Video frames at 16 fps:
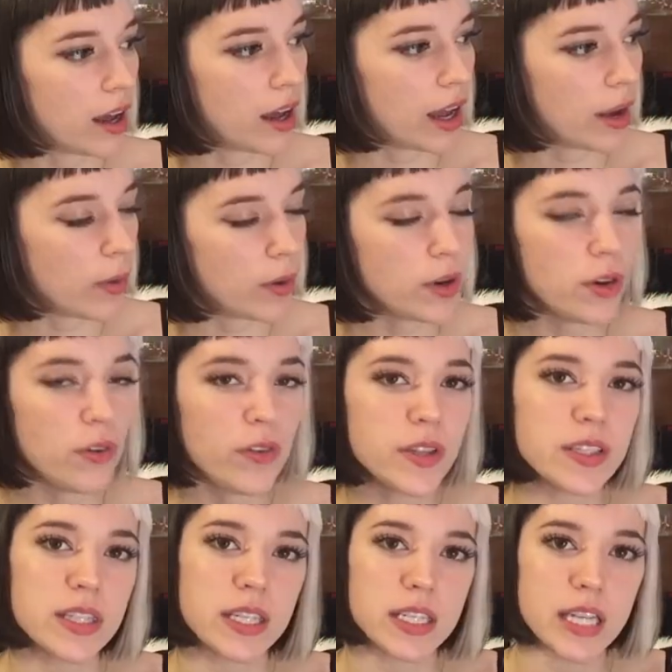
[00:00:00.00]
I wonder if
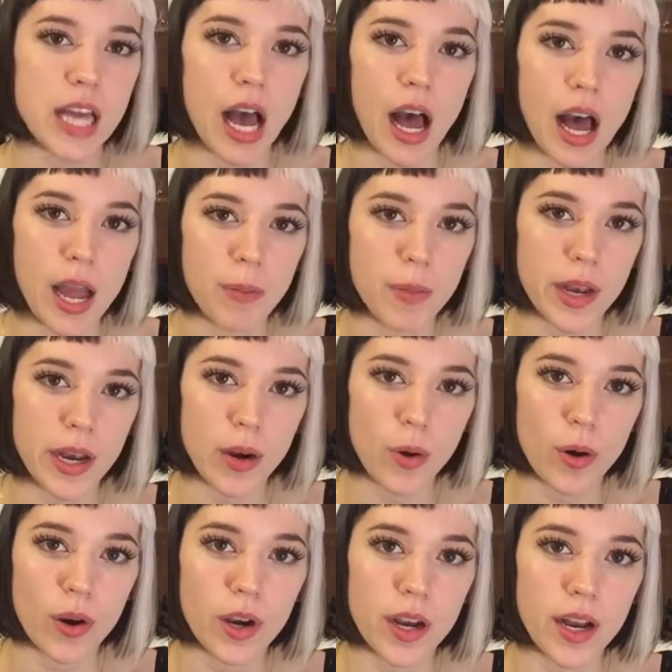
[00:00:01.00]
it's the time that I
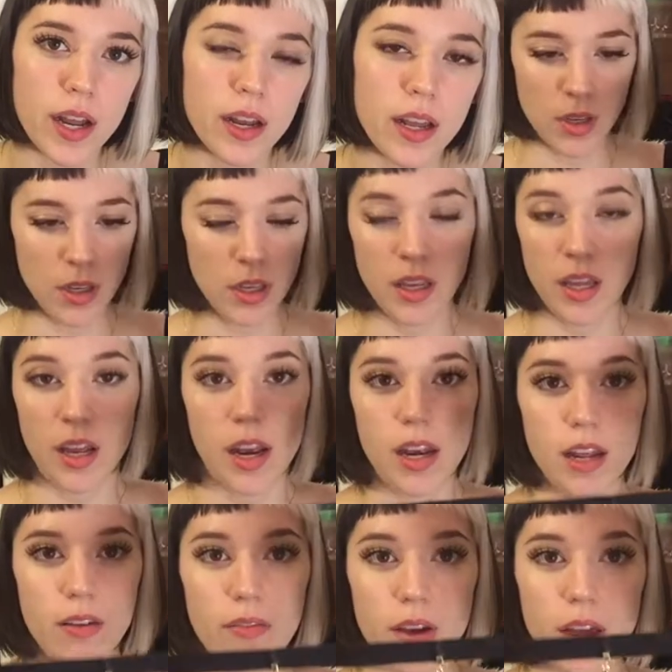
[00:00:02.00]
ordered it. In
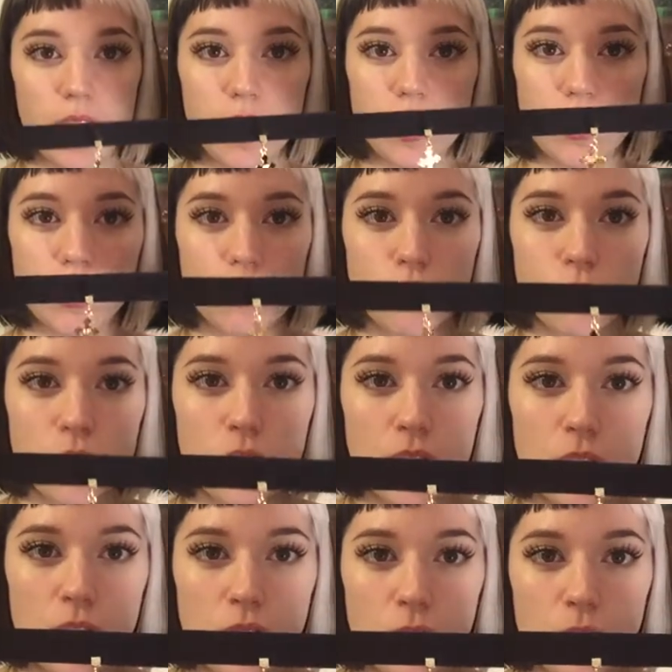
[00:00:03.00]
any event, it's a
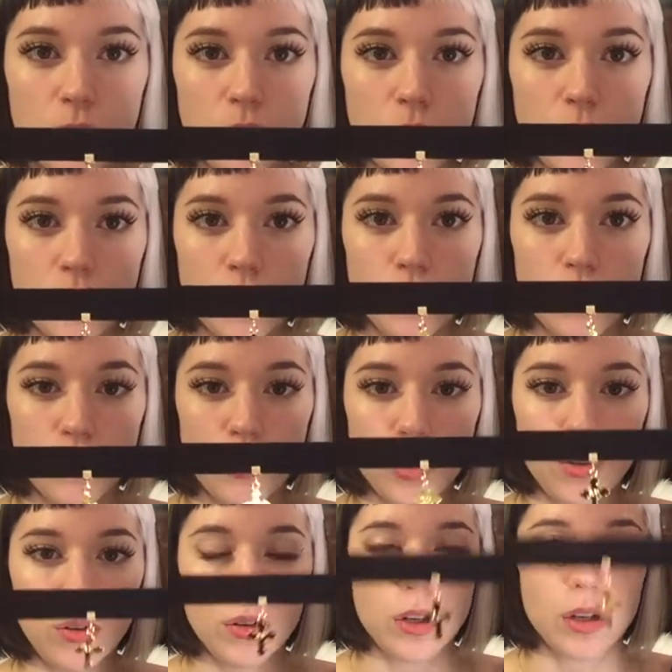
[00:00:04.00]
really cute little
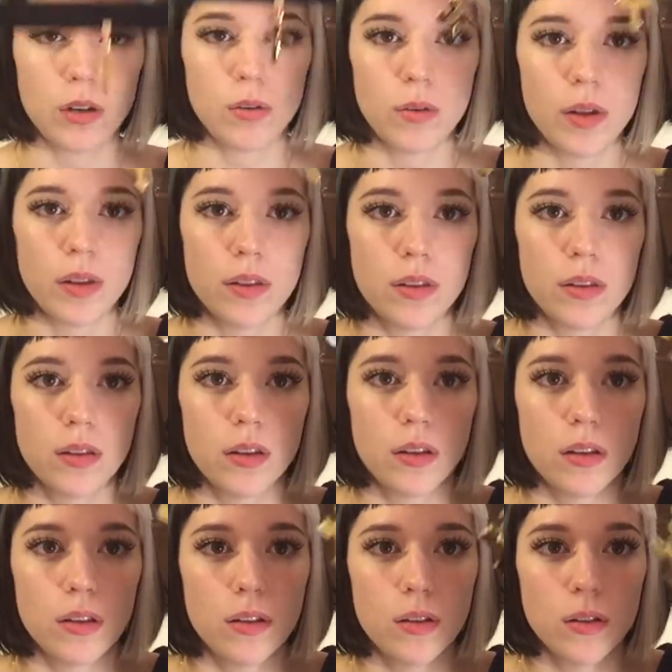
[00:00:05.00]
choker with
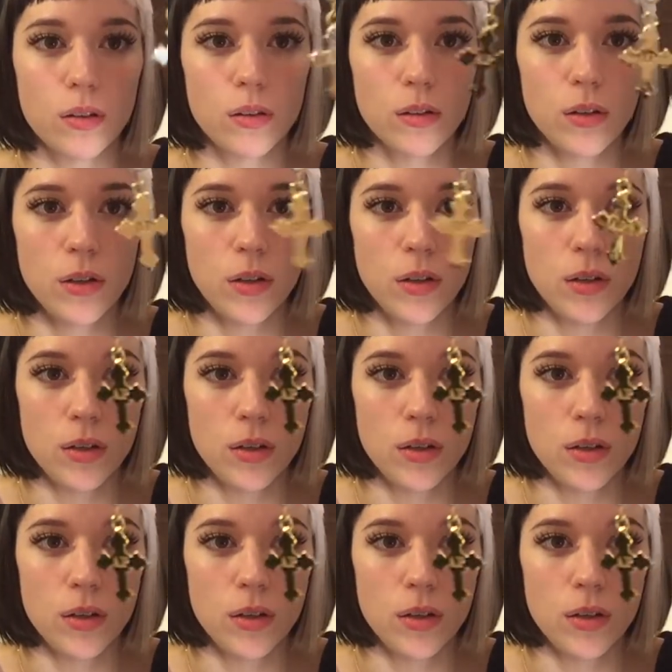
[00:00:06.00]
a little